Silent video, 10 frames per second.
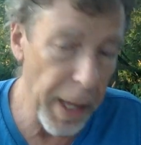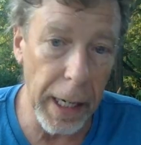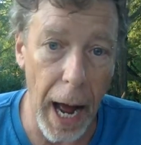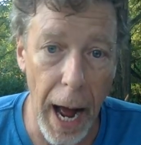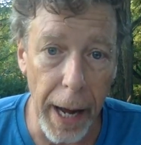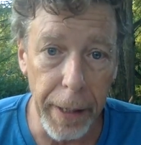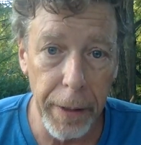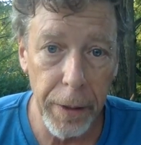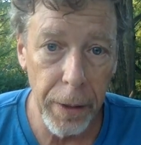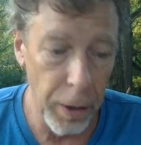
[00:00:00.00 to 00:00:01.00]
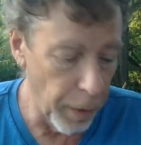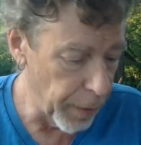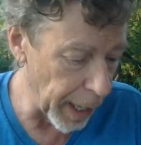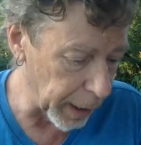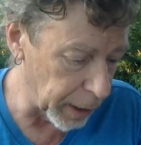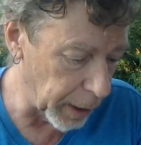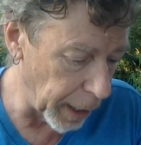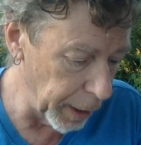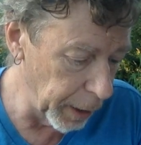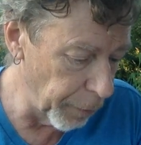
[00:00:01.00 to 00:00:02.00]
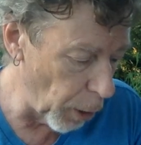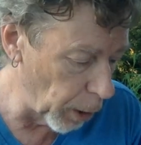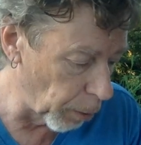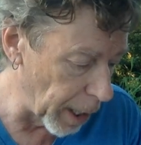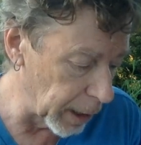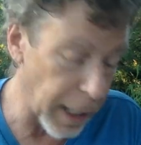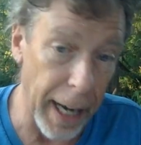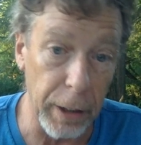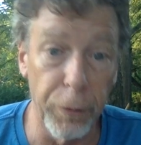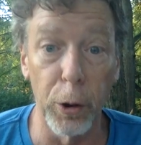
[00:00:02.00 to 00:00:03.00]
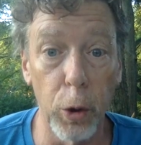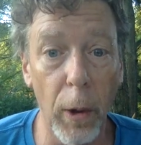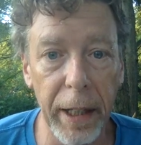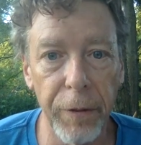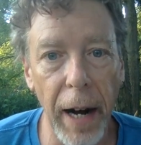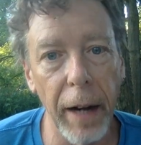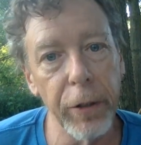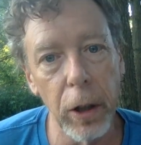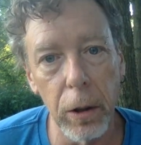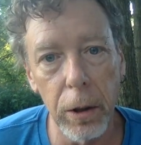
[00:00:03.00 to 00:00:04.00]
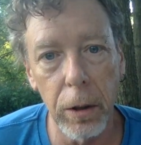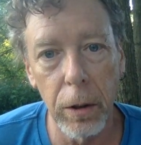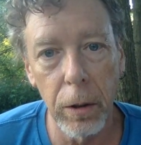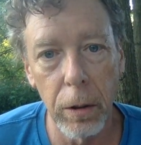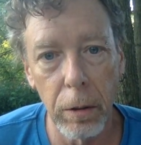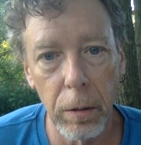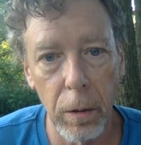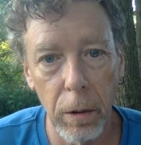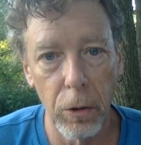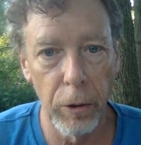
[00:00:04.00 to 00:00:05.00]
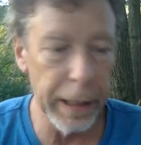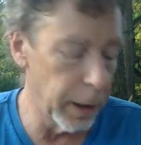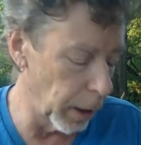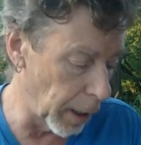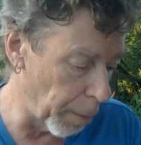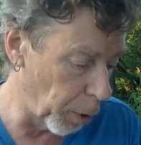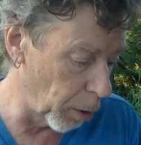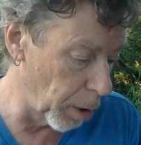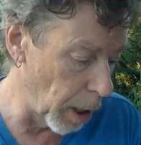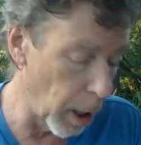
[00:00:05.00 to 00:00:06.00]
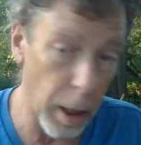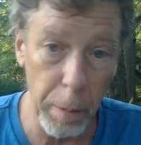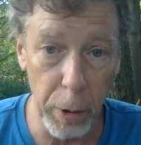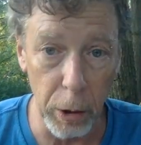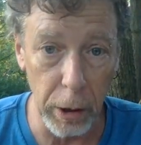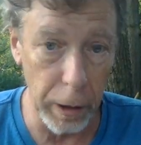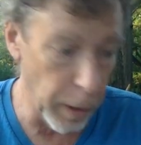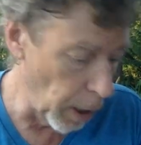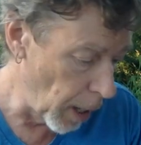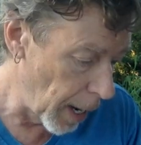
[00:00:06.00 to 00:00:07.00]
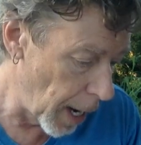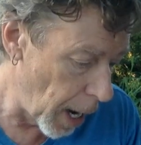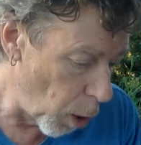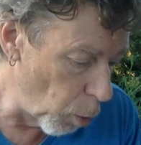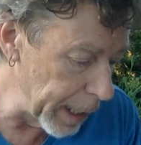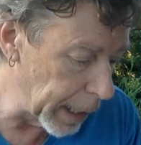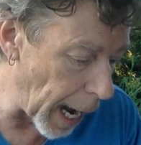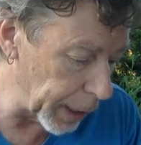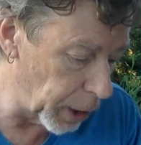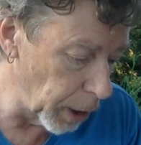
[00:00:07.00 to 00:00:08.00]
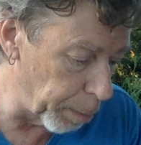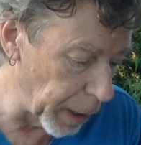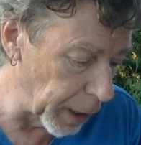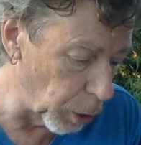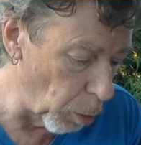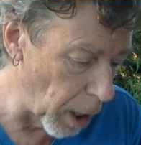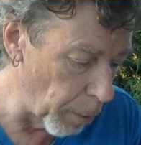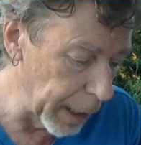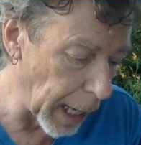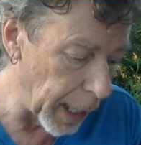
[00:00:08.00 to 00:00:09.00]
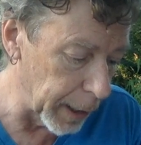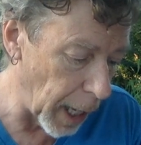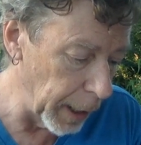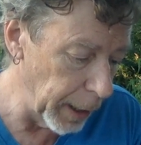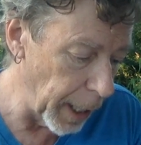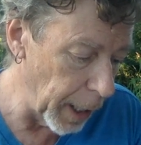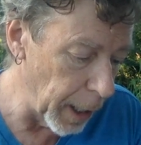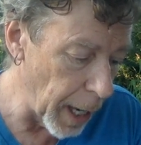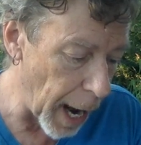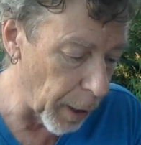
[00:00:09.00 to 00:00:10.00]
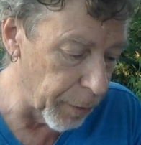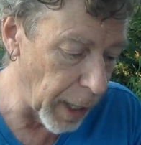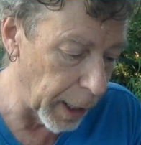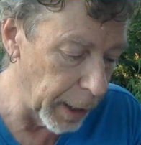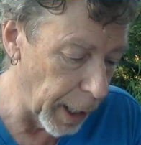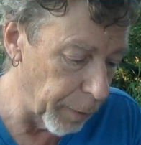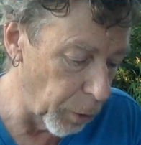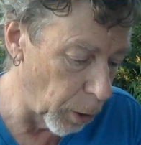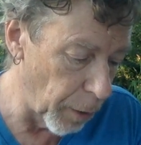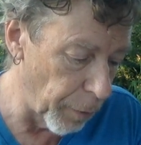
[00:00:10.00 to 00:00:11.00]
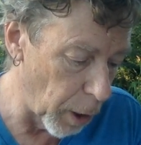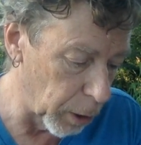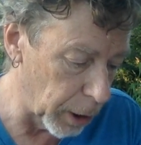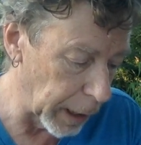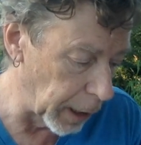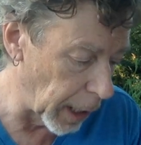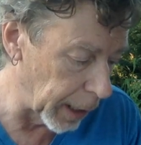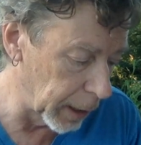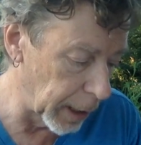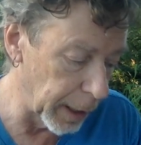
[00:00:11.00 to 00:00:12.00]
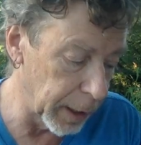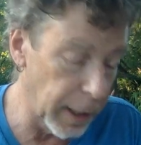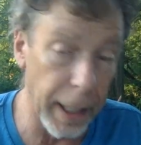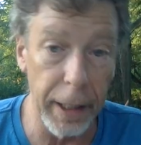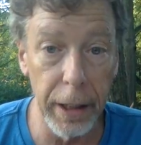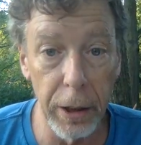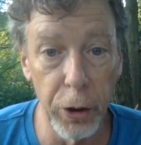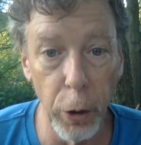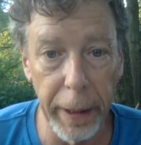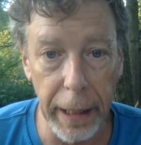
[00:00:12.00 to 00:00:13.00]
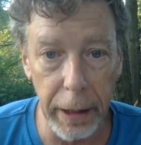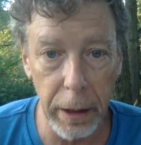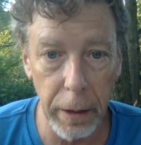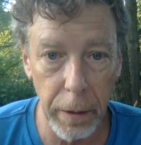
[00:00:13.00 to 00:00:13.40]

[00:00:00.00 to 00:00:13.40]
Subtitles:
the guy that extended the Voting Rights Act for 25 years. He did that personally. We got to the place where we got 98 out of 98 votes in the United States Senate doing it.